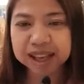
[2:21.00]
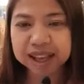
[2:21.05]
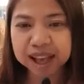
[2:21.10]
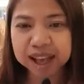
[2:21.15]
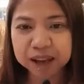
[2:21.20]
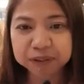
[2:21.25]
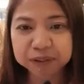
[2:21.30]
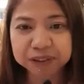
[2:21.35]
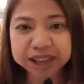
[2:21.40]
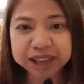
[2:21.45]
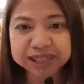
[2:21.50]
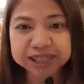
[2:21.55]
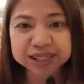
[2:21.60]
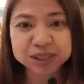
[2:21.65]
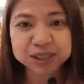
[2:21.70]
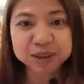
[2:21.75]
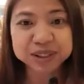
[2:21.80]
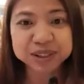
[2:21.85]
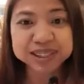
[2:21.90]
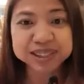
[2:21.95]

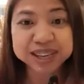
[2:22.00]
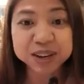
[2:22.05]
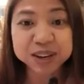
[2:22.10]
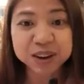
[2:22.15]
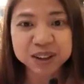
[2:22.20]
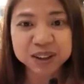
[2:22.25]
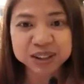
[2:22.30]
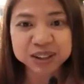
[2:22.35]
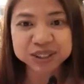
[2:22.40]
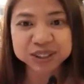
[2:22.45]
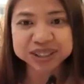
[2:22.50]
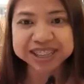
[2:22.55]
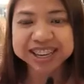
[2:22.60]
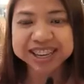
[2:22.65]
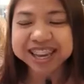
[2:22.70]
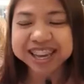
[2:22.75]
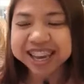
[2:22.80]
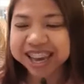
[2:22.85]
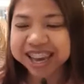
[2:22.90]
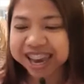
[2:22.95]
affects your
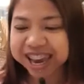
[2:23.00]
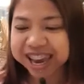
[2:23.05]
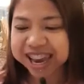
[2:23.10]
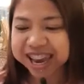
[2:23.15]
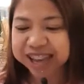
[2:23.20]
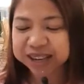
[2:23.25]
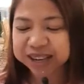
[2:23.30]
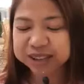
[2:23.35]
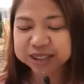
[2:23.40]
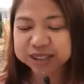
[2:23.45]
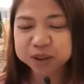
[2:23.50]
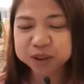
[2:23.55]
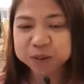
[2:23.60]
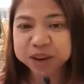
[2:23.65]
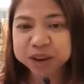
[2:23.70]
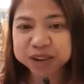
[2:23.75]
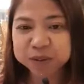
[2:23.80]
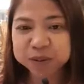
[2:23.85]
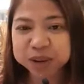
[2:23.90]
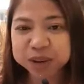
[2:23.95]
psychology. And so
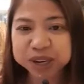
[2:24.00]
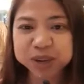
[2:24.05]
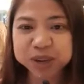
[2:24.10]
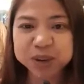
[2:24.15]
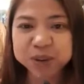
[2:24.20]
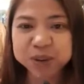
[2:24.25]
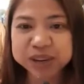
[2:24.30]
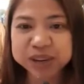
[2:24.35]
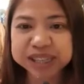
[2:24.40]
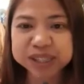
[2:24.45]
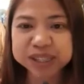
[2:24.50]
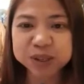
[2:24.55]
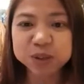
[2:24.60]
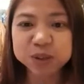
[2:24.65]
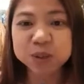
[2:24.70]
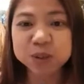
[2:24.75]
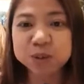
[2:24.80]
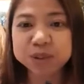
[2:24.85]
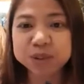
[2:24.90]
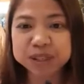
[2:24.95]
what you do is you
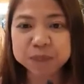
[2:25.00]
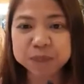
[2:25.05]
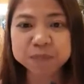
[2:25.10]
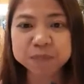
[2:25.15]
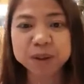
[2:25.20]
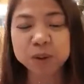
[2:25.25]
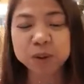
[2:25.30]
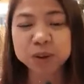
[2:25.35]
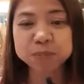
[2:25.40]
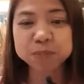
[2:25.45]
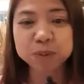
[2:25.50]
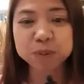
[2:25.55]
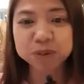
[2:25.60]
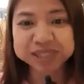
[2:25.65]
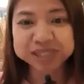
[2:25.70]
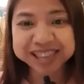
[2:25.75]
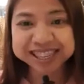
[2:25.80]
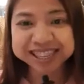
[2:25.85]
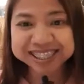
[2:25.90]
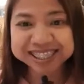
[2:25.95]
do some power
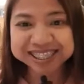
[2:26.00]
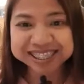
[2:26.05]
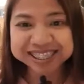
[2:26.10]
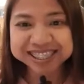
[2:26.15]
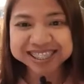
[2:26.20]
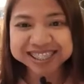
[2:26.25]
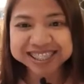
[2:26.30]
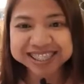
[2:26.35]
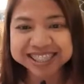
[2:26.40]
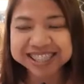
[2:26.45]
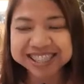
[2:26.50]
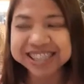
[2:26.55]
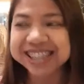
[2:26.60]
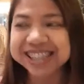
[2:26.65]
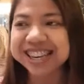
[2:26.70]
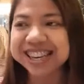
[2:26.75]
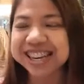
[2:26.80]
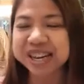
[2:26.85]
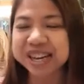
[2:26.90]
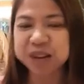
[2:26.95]
poses.
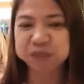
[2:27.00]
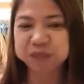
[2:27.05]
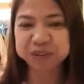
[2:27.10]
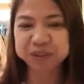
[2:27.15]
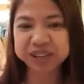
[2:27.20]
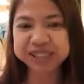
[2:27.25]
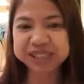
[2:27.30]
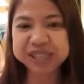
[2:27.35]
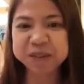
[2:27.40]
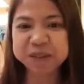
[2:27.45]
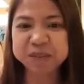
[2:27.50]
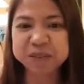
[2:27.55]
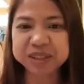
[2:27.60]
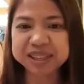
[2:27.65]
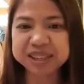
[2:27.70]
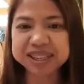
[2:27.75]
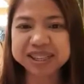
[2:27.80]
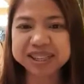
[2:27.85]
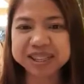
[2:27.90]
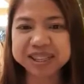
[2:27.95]
For example,
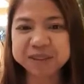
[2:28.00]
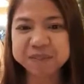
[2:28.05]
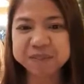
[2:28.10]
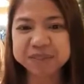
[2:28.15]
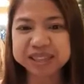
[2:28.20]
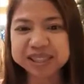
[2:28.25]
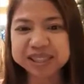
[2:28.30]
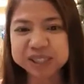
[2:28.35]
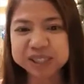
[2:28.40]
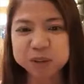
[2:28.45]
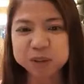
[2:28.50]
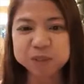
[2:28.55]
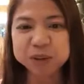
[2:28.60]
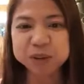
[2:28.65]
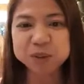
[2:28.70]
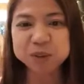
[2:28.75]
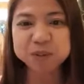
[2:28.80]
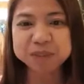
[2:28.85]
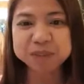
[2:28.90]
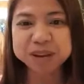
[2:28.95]
the
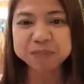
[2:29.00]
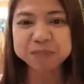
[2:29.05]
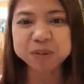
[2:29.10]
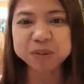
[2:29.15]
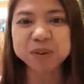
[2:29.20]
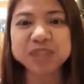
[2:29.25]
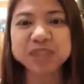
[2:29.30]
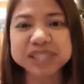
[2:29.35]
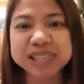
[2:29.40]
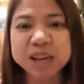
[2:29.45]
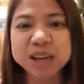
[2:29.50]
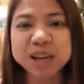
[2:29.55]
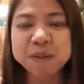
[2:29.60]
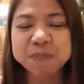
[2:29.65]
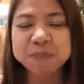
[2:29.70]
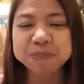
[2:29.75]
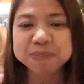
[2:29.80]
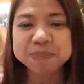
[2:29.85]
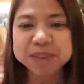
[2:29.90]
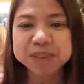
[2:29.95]
superwoman pose,
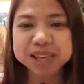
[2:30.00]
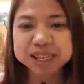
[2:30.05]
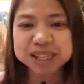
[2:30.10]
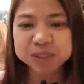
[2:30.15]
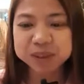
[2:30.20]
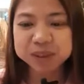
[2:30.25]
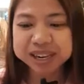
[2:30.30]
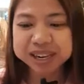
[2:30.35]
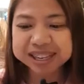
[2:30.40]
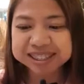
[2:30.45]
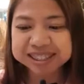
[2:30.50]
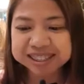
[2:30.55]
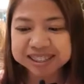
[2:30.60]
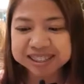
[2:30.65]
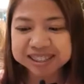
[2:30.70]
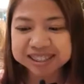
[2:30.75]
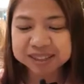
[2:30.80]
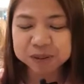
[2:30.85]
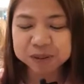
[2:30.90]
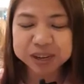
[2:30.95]
because what
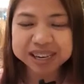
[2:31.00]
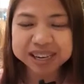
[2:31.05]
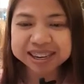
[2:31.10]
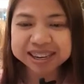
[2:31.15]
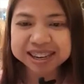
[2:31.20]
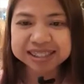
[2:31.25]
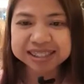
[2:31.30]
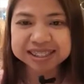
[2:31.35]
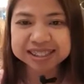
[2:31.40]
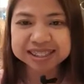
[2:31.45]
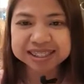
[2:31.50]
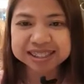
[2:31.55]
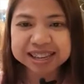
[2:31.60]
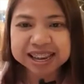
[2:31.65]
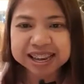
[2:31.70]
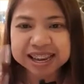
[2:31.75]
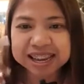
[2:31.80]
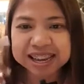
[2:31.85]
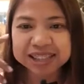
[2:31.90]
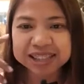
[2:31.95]
it does is
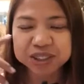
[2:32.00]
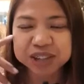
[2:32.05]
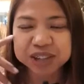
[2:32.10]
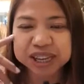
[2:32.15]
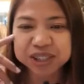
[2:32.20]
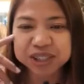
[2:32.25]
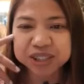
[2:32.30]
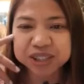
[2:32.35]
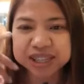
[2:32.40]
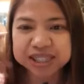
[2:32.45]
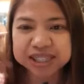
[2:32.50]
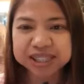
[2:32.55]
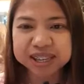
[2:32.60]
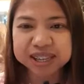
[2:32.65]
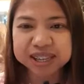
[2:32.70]
it changes